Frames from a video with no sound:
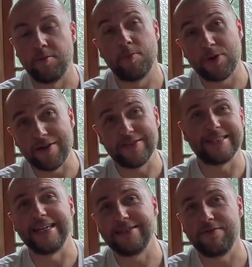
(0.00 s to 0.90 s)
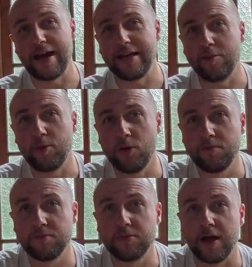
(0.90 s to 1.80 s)
Breakfast is available.
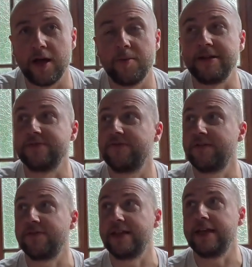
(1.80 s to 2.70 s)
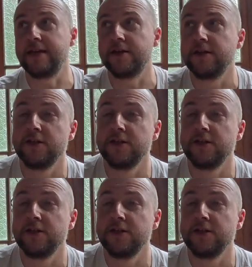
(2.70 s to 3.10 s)
It's 15